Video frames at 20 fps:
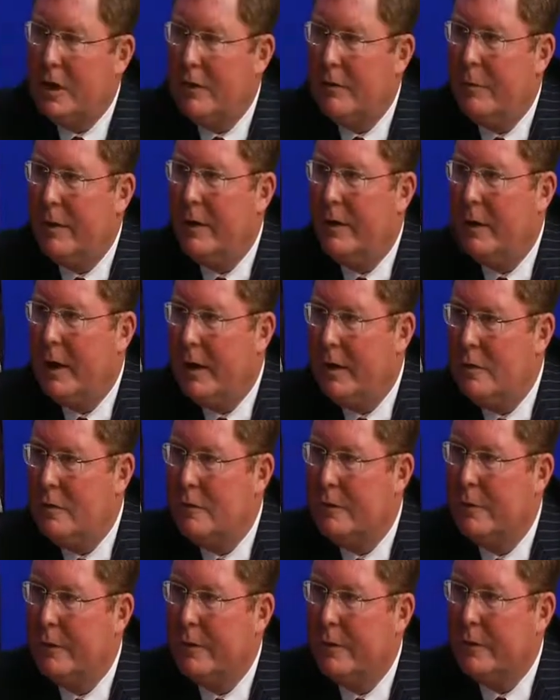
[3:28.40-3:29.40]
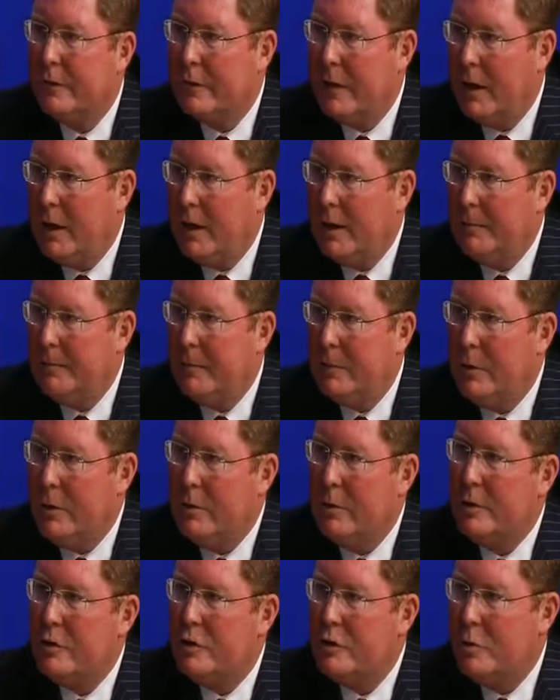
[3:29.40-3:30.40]
Jeff, we thank you for your time. We
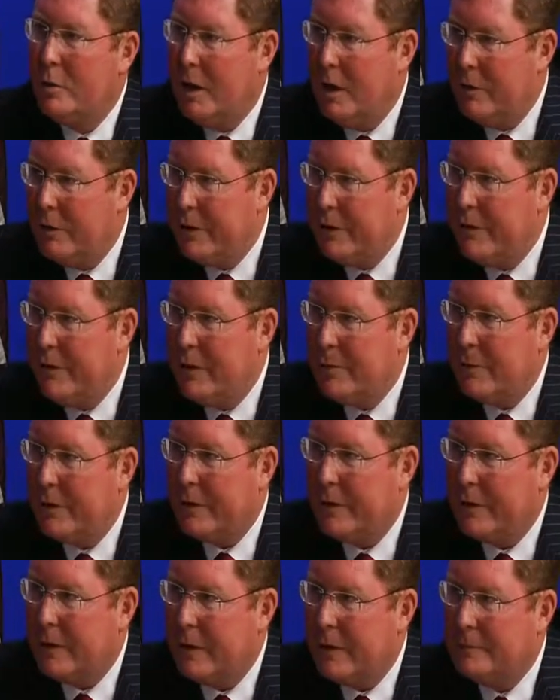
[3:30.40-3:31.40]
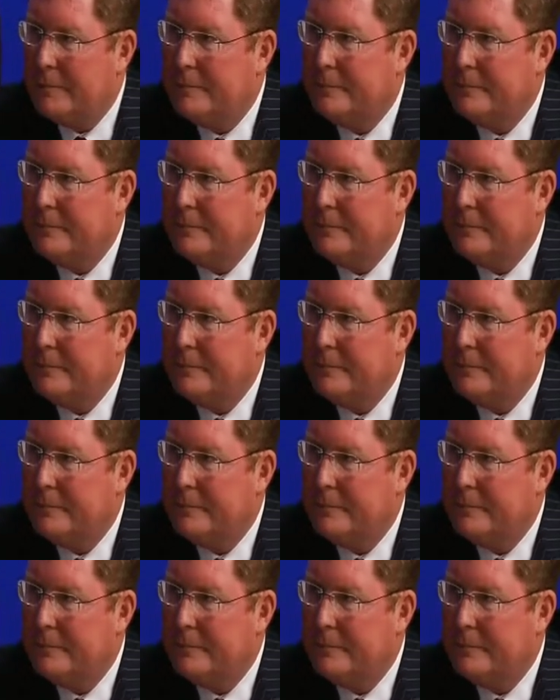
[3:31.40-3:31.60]
wish you well on November 3rd.